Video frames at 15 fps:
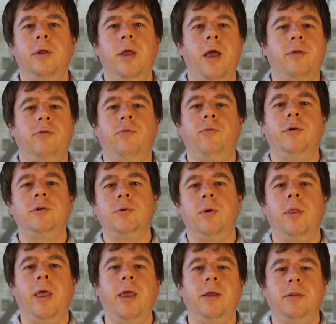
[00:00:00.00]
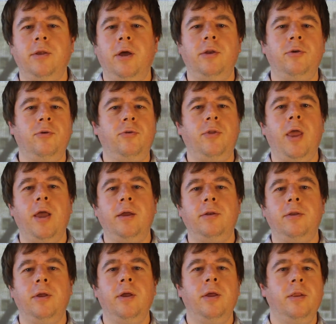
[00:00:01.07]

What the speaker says: as a visual aid to understand